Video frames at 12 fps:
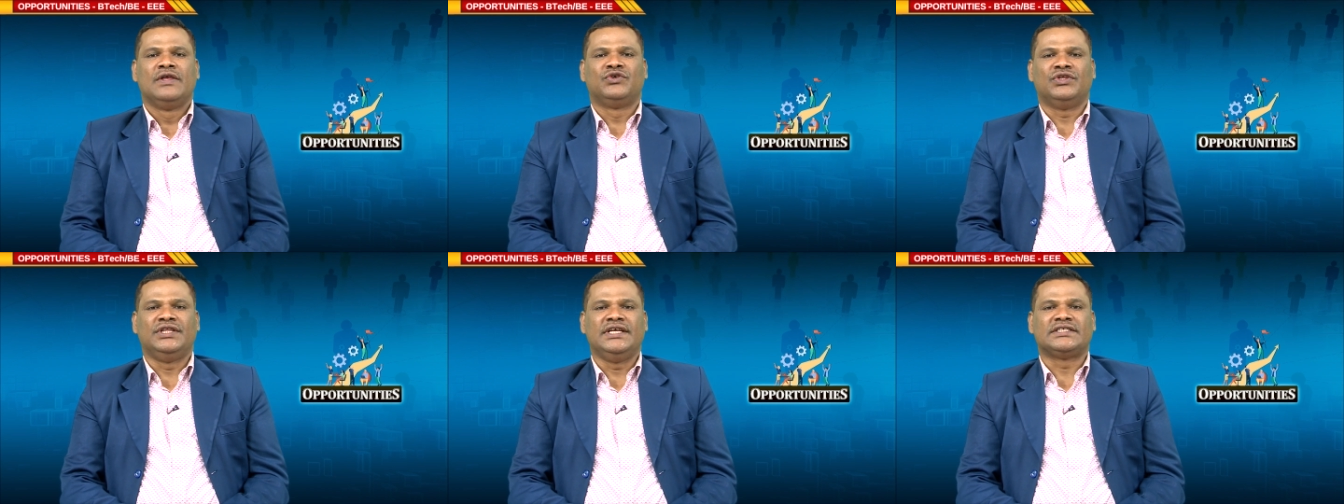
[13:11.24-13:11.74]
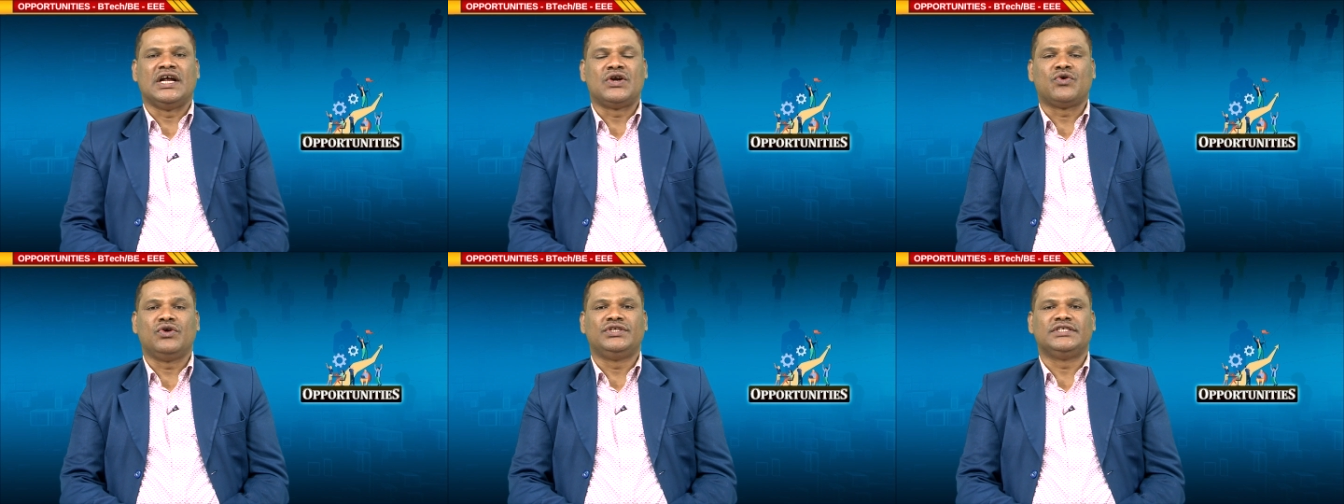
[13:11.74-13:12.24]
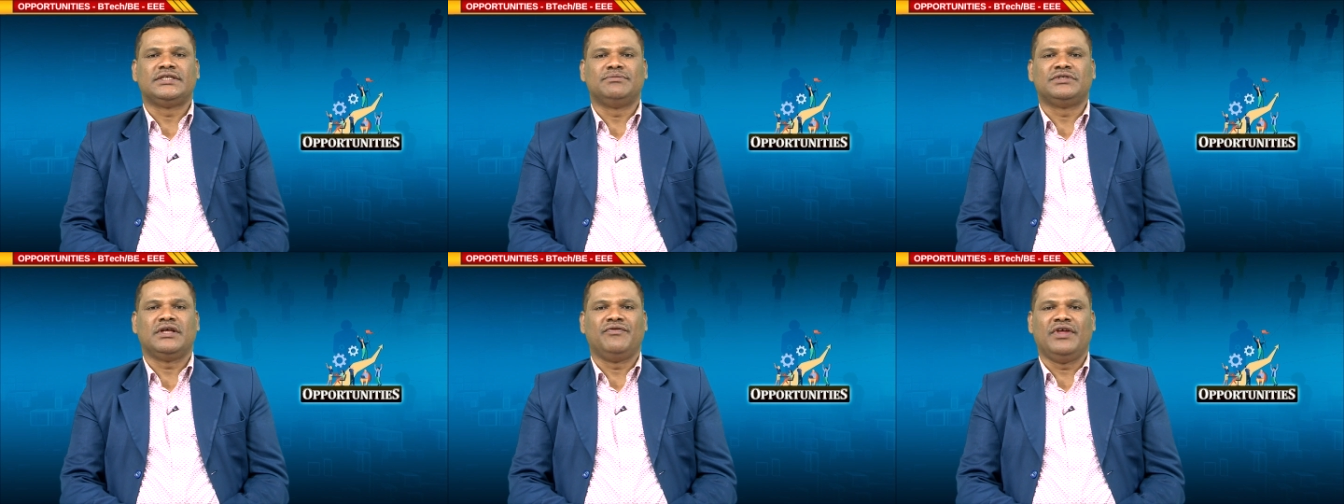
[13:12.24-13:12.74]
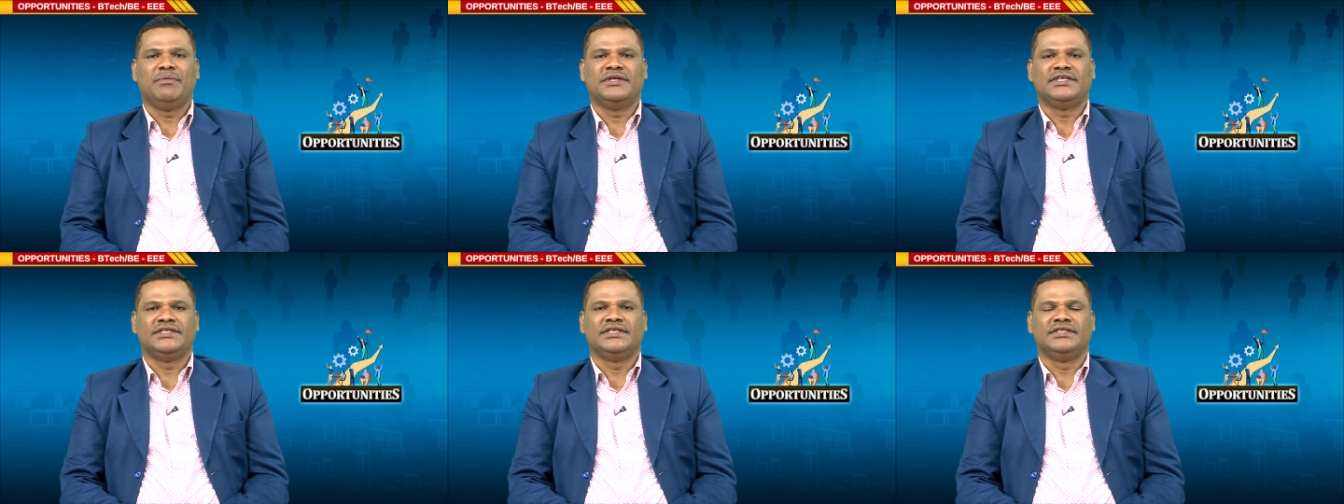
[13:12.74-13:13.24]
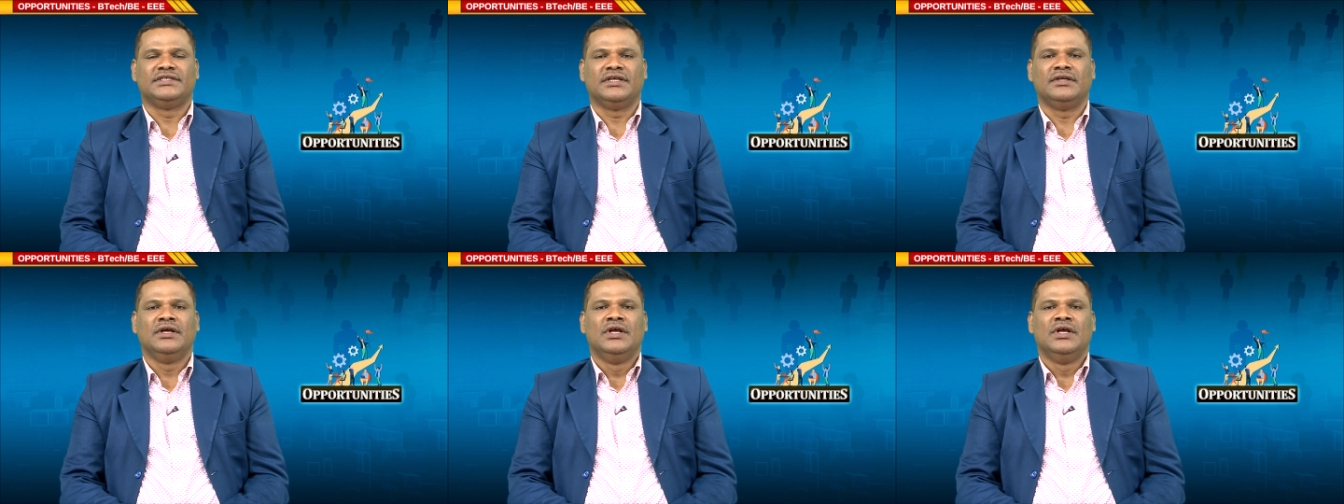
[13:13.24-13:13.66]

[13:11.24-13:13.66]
So, these control systems are very much essential.